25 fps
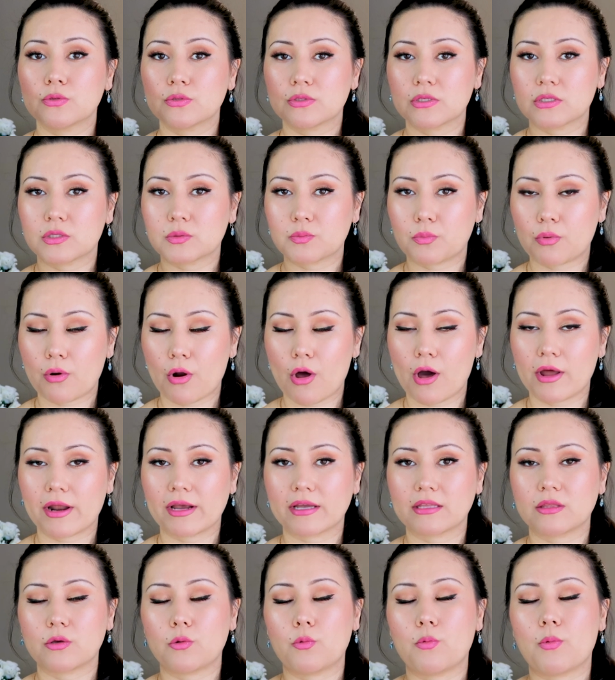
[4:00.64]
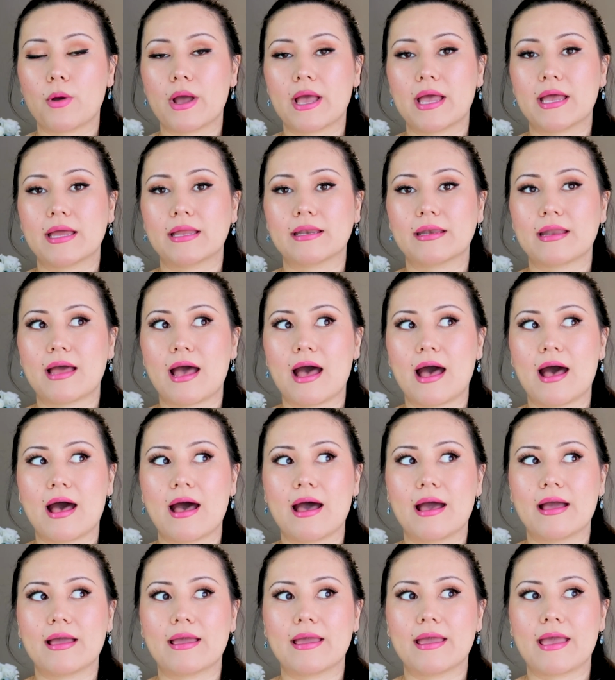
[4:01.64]
use this product when
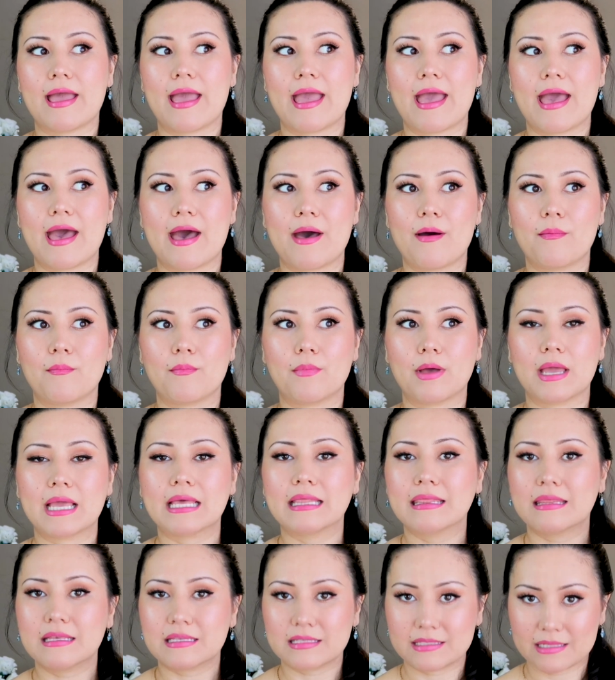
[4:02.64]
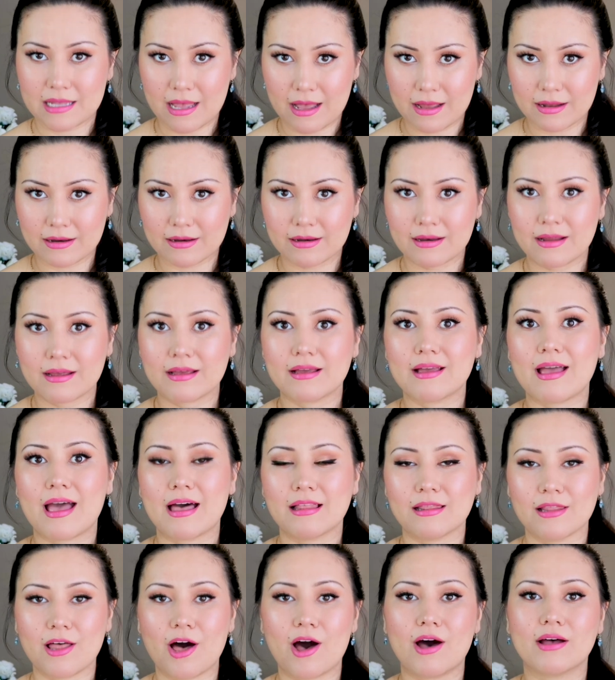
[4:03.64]
I am in the sun
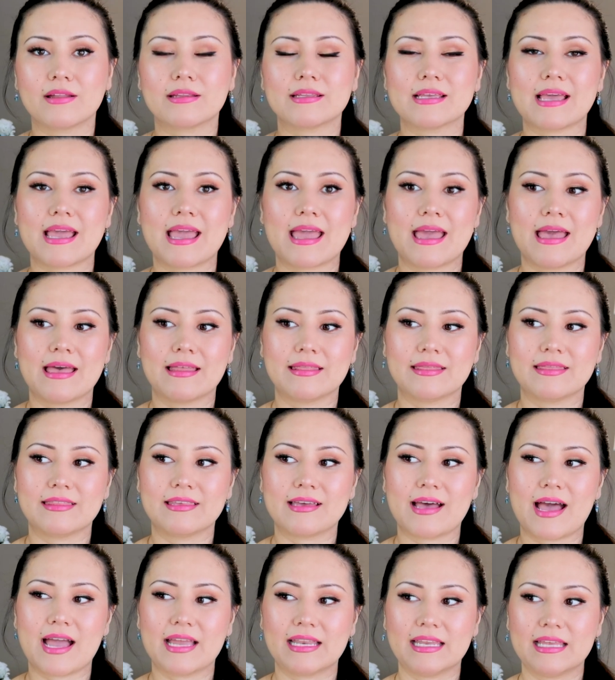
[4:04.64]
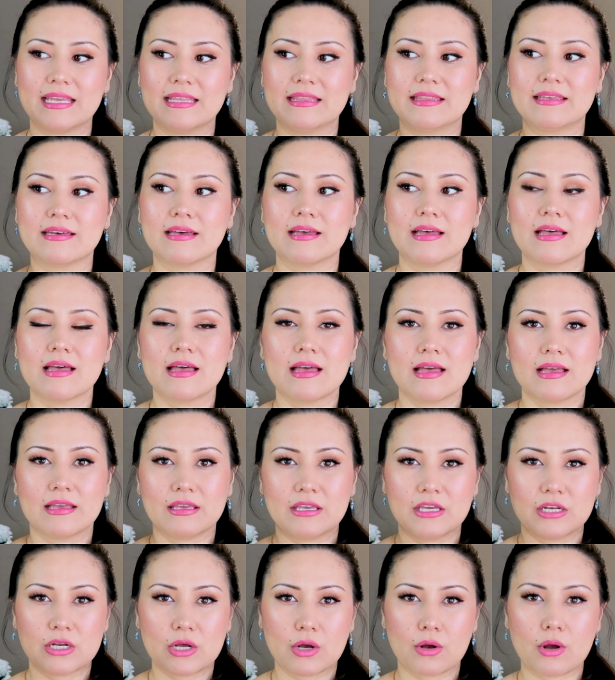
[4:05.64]
a lot, and I need,
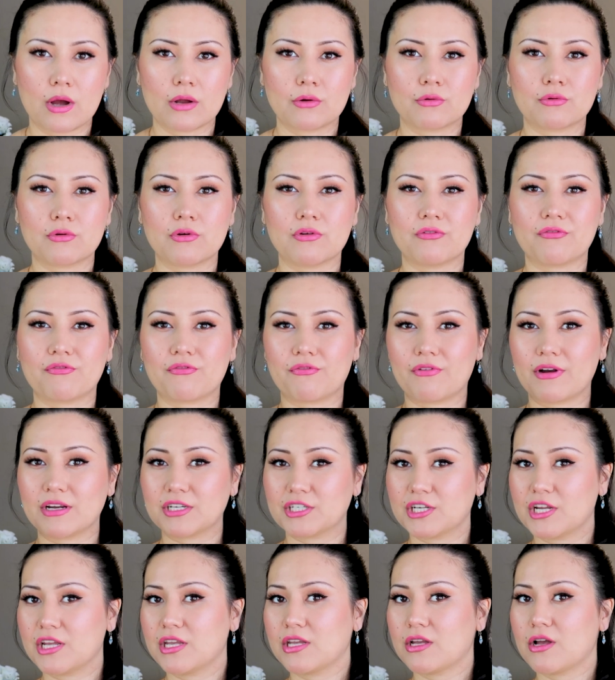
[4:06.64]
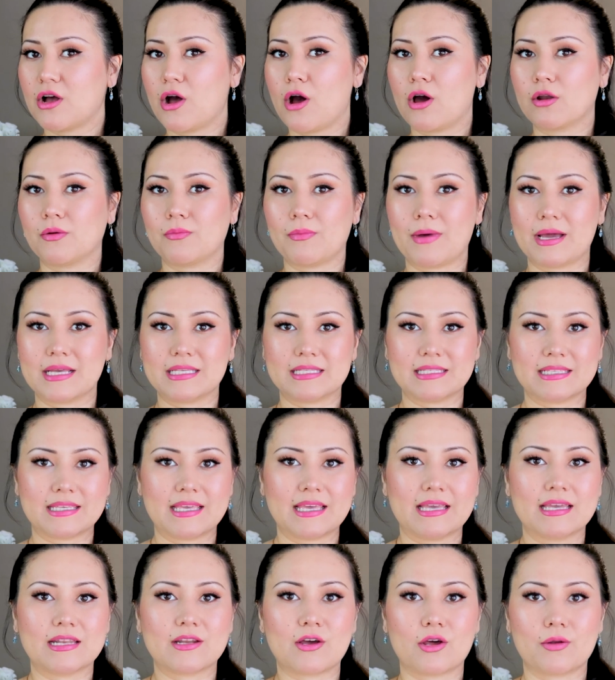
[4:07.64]
you know, a refreshing on my
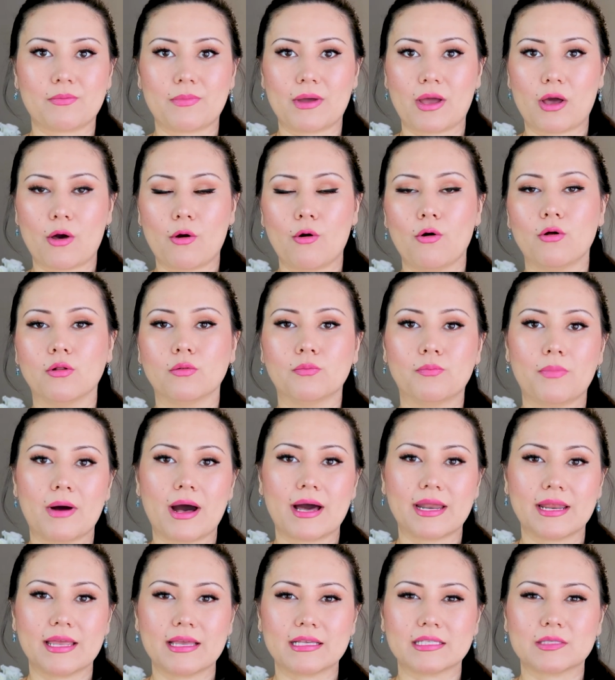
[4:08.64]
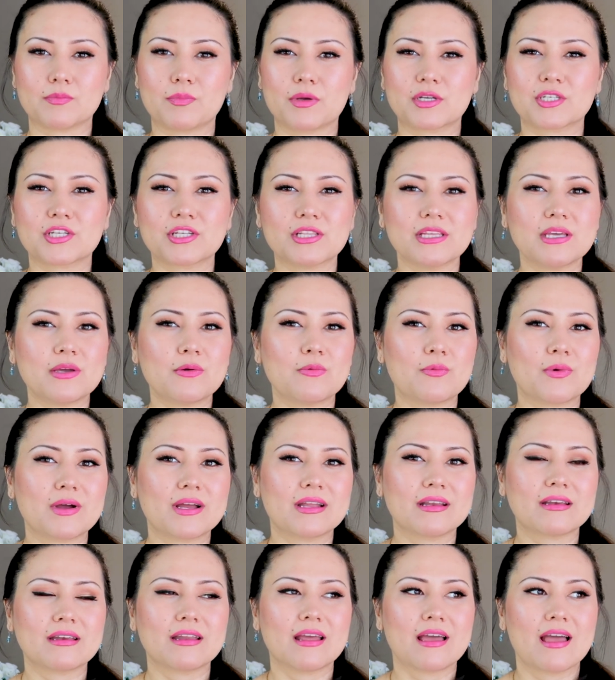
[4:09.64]
skin, on my whole body, especially
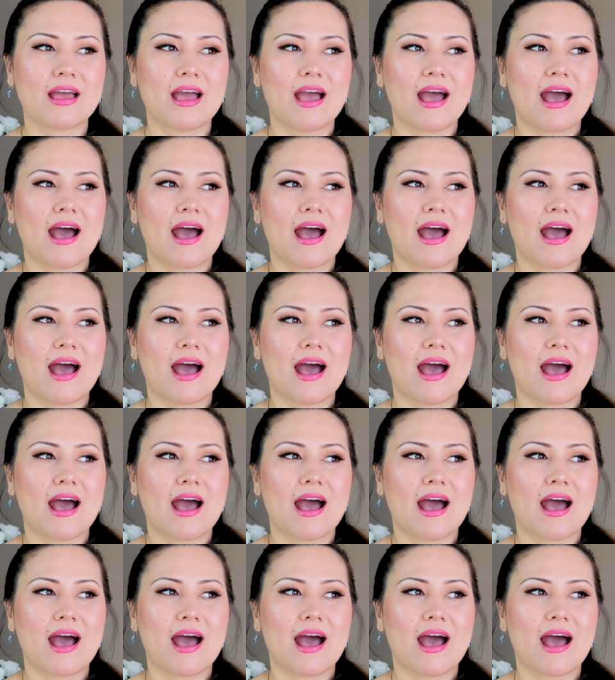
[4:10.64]
when